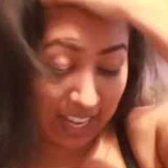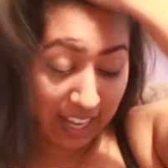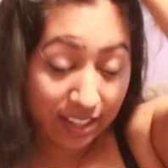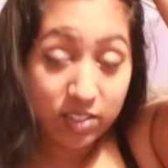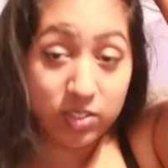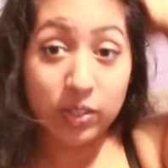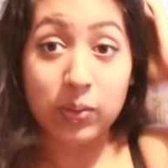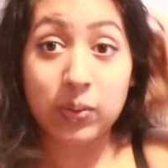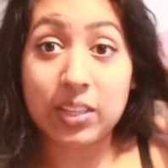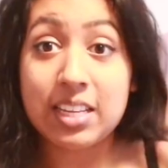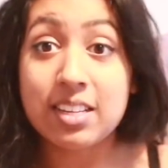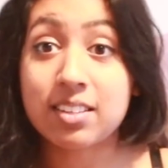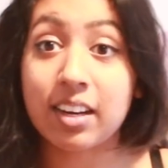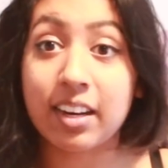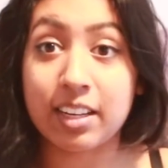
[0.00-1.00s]
And so
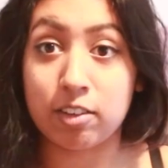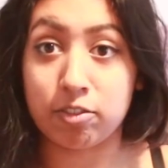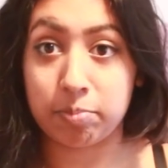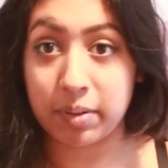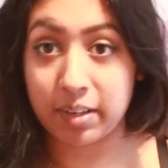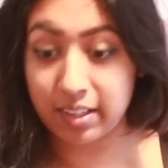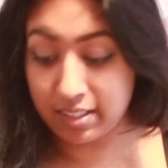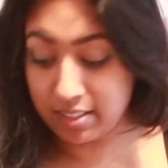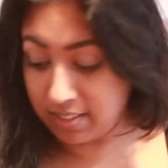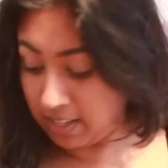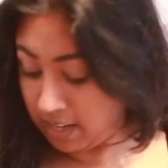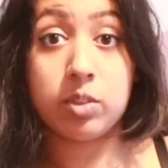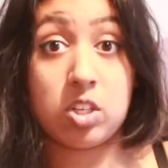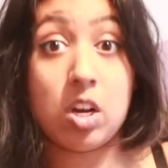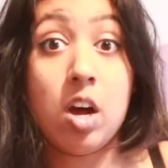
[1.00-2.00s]
these kind of bras,
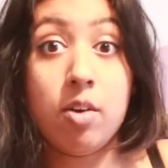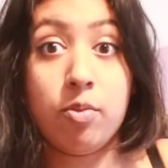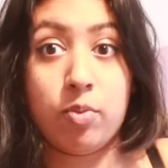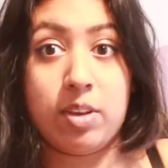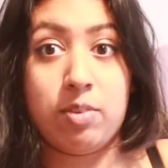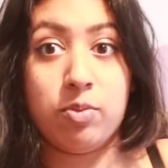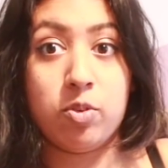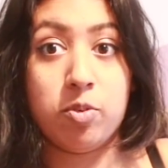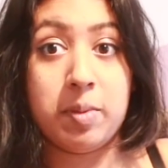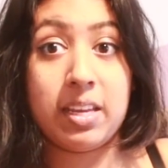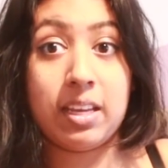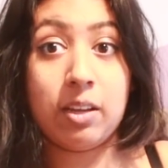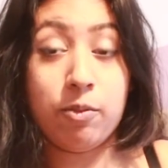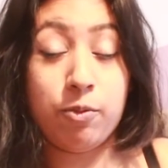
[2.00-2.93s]
which are free-forming,